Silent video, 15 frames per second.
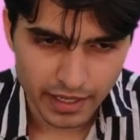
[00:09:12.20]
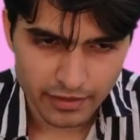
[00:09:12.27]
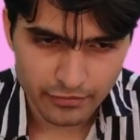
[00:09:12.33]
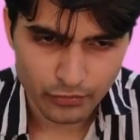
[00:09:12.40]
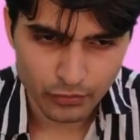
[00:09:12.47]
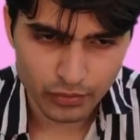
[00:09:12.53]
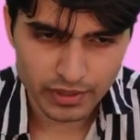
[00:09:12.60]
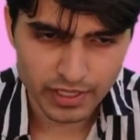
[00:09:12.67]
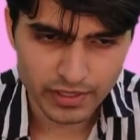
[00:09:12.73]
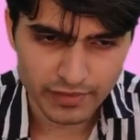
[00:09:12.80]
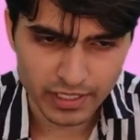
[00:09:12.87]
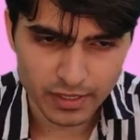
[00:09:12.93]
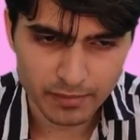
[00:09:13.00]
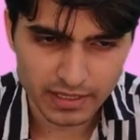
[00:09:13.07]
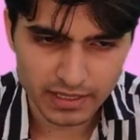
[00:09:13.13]
And 4
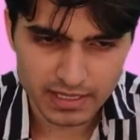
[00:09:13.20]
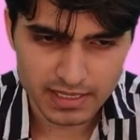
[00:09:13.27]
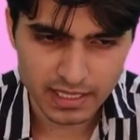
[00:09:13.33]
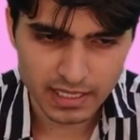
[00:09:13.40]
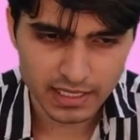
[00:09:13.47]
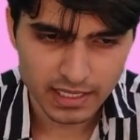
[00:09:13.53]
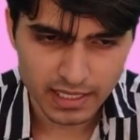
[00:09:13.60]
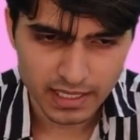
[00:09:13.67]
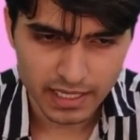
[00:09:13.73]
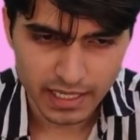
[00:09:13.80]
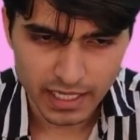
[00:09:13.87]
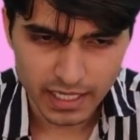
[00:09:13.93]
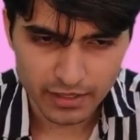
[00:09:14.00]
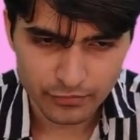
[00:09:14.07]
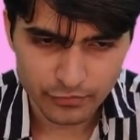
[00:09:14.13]
divided by this thing,
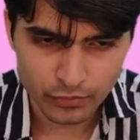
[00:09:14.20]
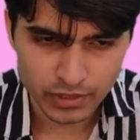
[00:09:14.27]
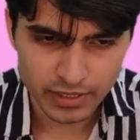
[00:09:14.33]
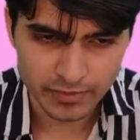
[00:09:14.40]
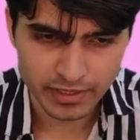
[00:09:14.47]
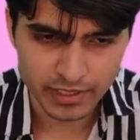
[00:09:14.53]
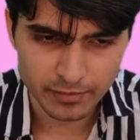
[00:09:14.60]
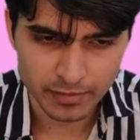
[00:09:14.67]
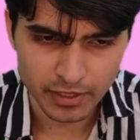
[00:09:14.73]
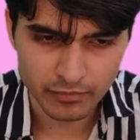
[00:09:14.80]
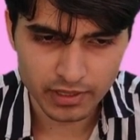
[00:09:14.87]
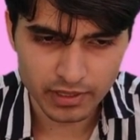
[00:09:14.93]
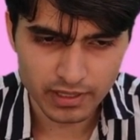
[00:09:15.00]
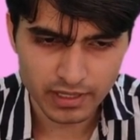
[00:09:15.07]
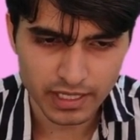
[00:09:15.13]
and 4 divided by
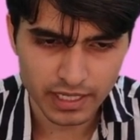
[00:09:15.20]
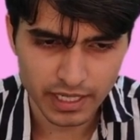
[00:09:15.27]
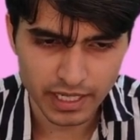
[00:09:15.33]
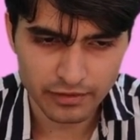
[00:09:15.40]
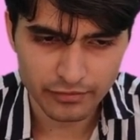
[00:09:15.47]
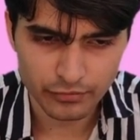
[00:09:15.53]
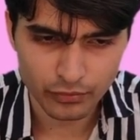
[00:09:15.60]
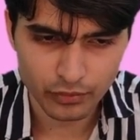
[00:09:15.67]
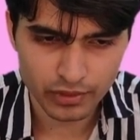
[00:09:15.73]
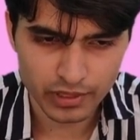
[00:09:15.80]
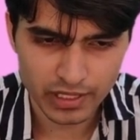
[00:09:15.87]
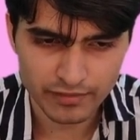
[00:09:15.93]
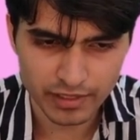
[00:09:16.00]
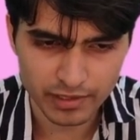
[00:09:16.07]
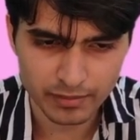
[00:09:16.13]
1, and
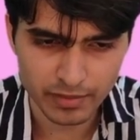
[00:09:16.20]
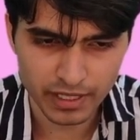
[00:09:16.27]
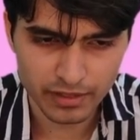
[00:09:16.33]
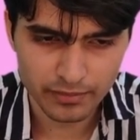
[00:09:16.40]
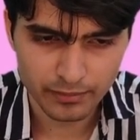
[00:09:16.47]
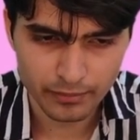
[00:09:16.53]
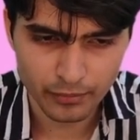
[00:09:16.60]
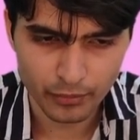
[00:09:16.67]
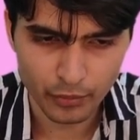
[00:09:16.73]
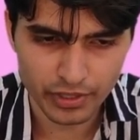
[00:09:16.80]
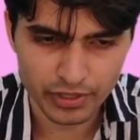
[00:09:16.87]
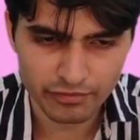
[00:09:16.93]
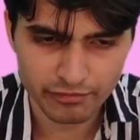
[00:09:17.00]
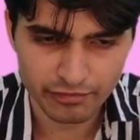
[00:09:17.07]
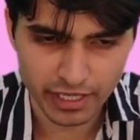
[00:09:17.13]
4 divided by
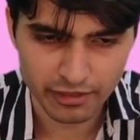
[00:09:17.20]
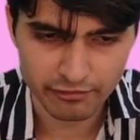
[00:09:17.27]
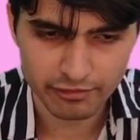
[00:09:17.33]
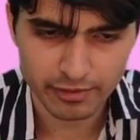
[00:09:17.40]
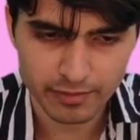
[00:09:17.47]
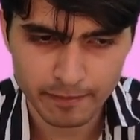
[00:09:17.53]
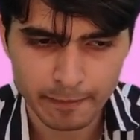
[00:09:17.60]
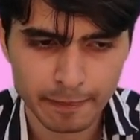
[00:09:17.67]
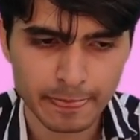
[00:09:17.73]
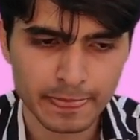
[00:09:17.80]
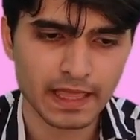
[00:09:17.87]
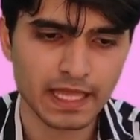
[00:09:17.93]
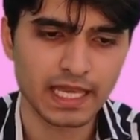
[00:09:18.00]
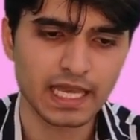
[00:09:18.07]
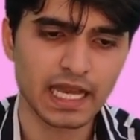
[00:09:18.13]
0.5,
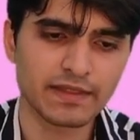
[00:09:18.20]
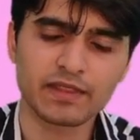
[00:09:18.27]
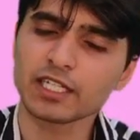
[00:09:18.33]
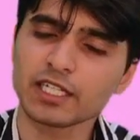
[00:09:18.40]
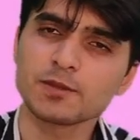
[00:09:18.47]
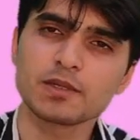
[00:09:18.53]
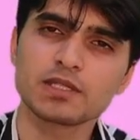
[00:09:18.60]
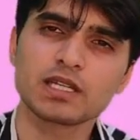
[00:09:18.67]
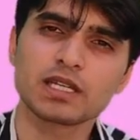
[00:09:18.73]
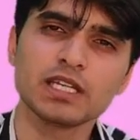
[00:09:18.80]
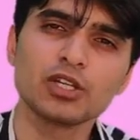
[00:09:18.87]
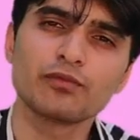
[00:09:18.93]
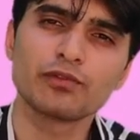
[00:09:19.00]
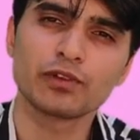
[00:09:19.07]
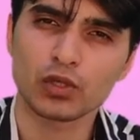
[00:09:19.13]
and that is
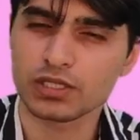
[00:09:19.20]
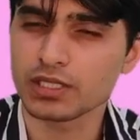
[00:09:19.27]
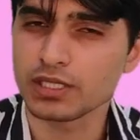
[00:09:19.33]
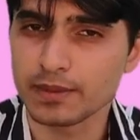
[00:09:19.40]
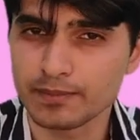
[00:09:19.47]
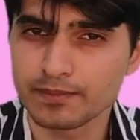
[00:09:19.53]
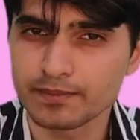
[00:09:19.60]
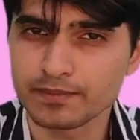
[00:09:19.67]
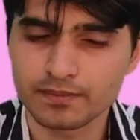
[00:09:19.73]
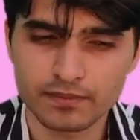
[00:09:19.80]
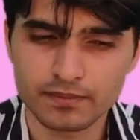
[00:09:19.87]
basically your velocity.